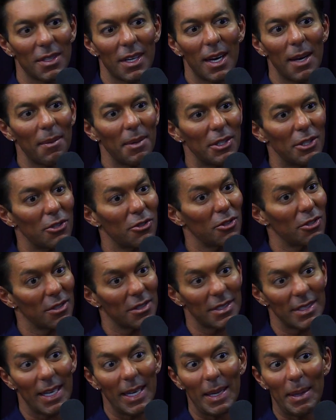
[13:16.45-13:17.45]
I mean, you
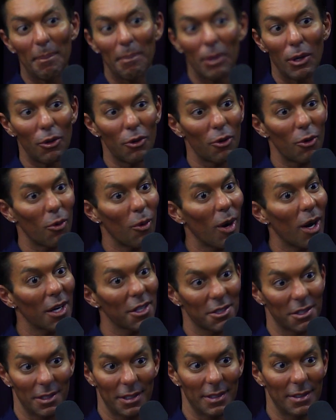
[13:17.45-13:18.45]
just got a boner
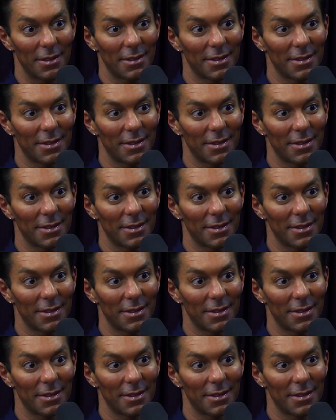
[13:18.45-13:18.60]
watching